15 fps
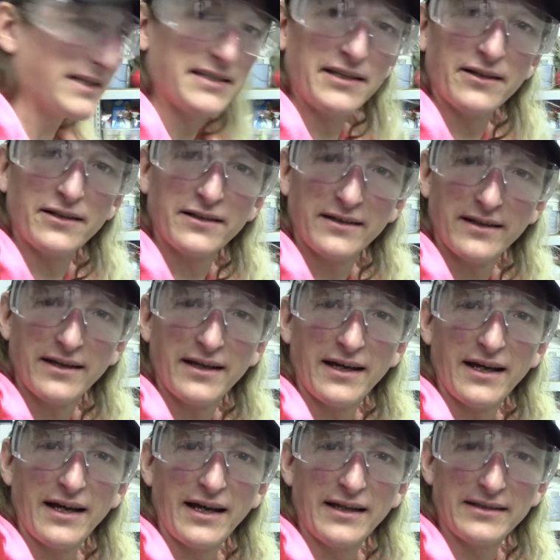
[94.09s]
here
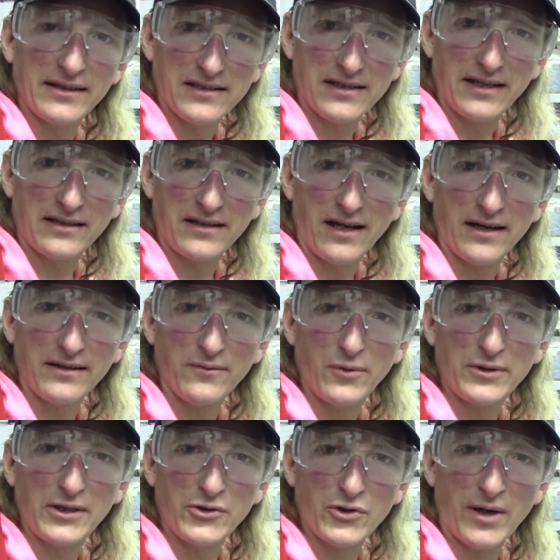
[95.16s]
and let's get cutting with
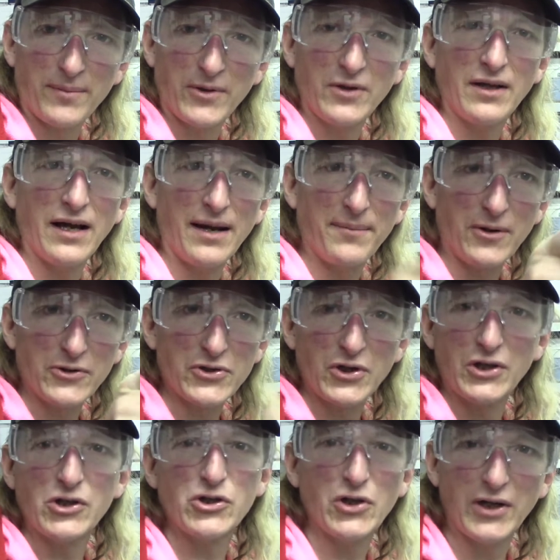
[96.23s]
the Dremel. I'm also going
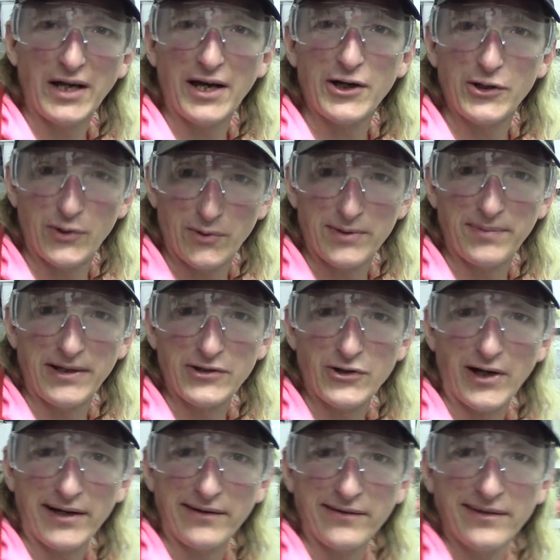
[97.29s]
to show you how to do it with the bench
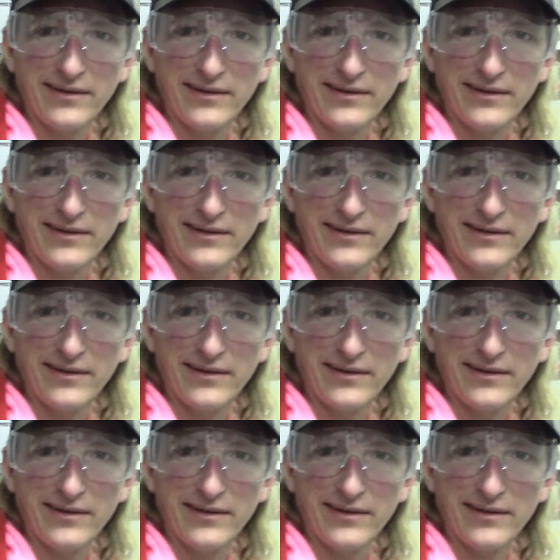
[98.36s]
grinder.